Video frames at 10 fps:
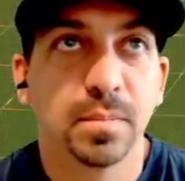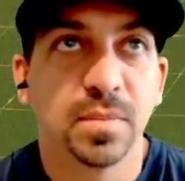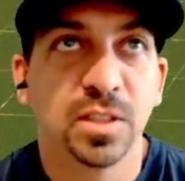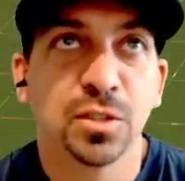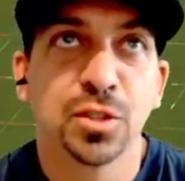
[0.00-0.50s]

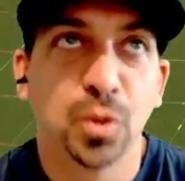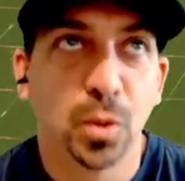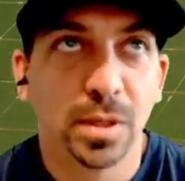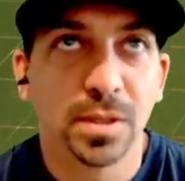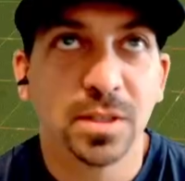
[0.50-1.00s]

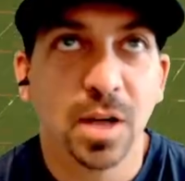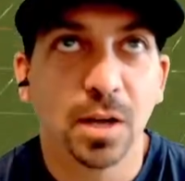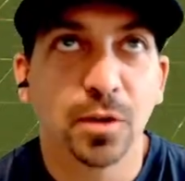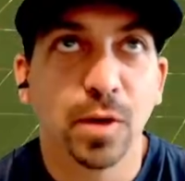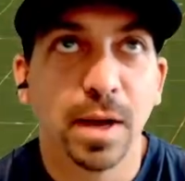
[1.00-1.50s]
Short is
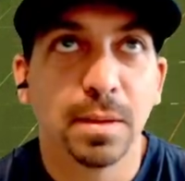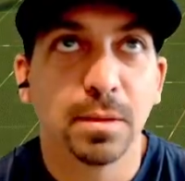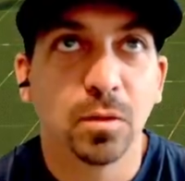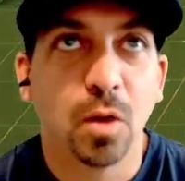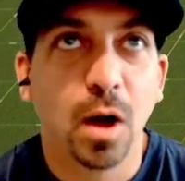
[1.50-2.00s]
not great.
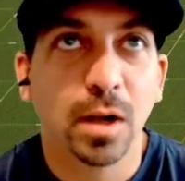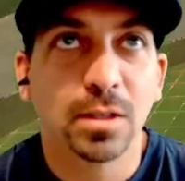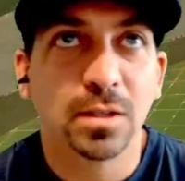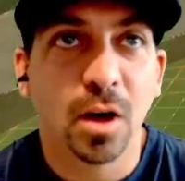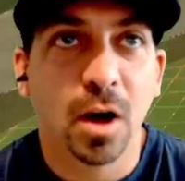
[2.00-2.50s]
Long
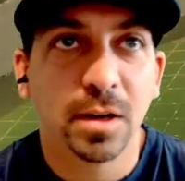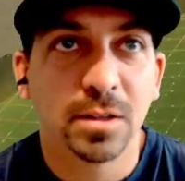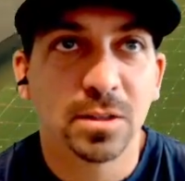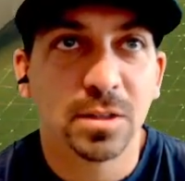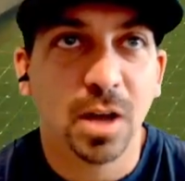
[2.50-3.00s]
is
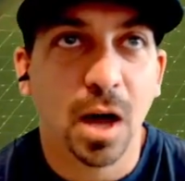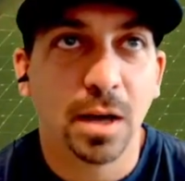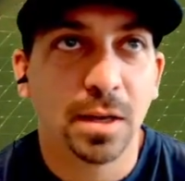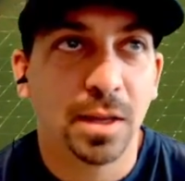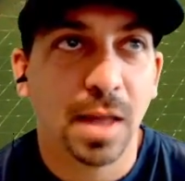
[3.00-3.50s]
honestly not
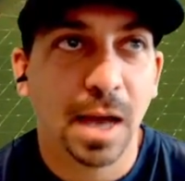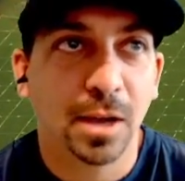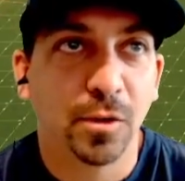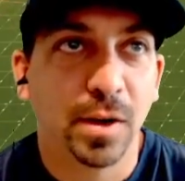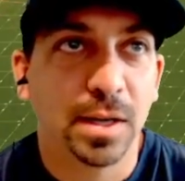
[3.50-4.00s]
that
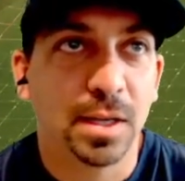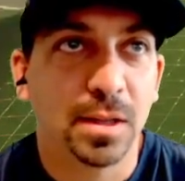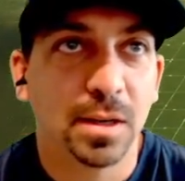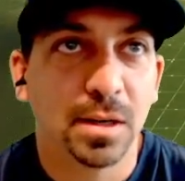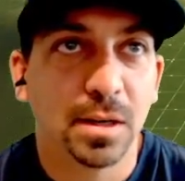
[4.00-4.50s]
great
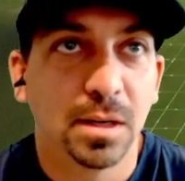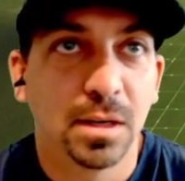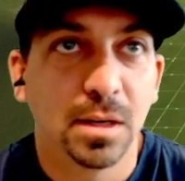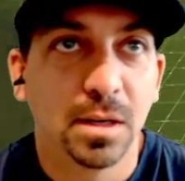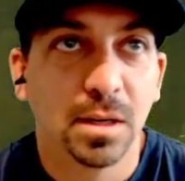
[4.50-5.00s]
either.
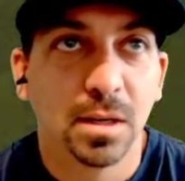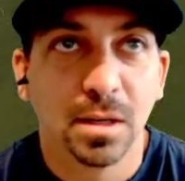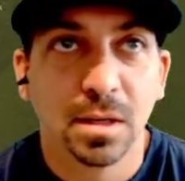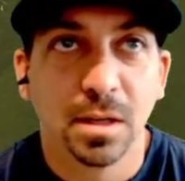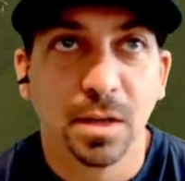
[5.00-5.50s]

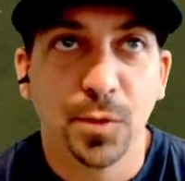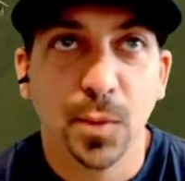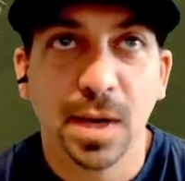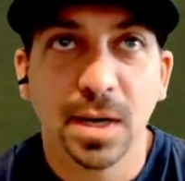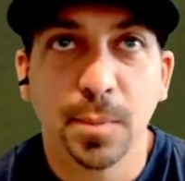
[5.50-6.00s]
If you
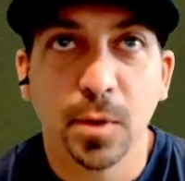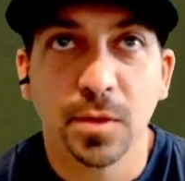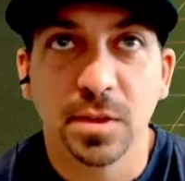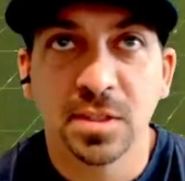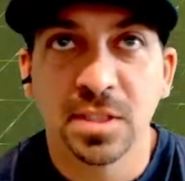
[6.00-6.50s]
end up on
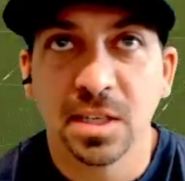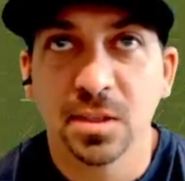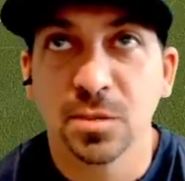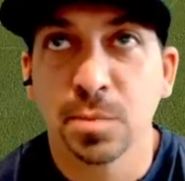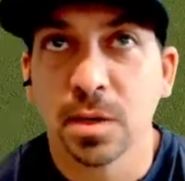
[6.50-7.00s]
this tier,
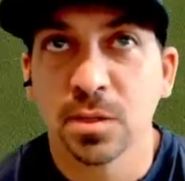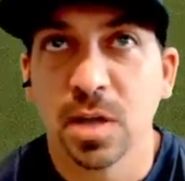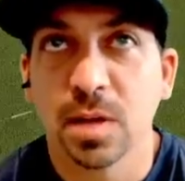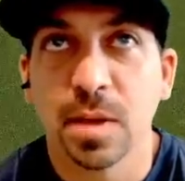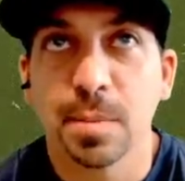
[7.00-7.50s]
this putt's
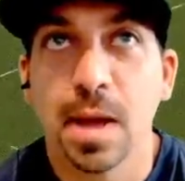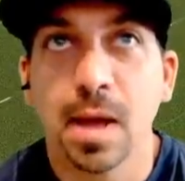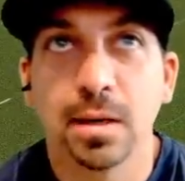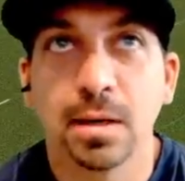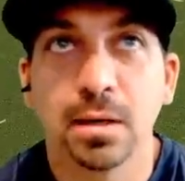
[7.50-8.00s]
not that
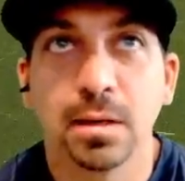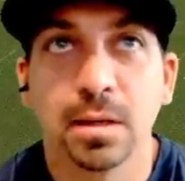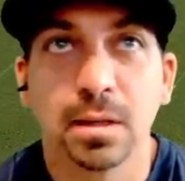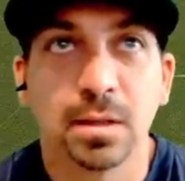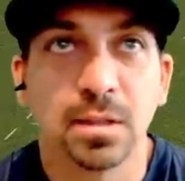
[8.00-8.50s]
bad.
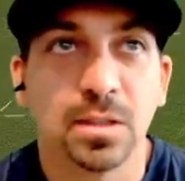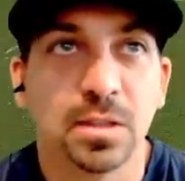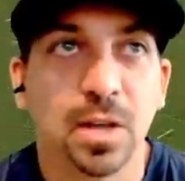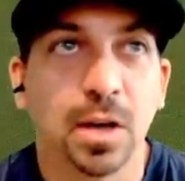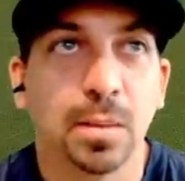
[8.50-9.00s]
Like, this is
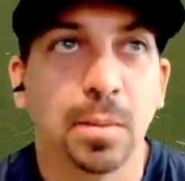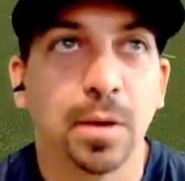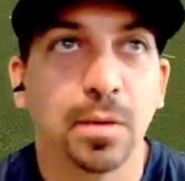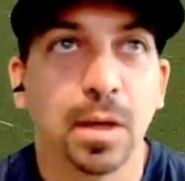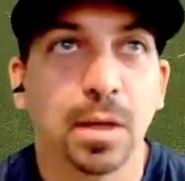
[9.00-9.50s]
not a
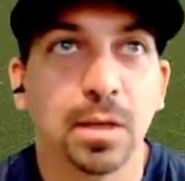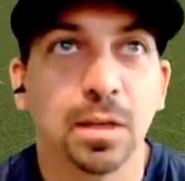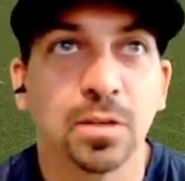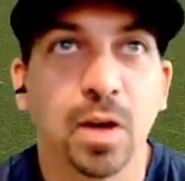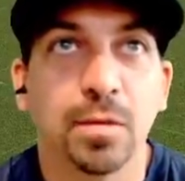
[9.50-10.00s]
putt that
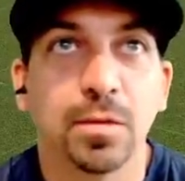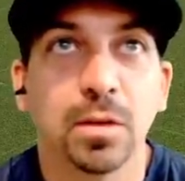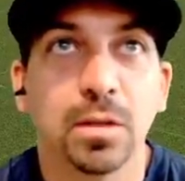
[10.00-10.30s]
is awful.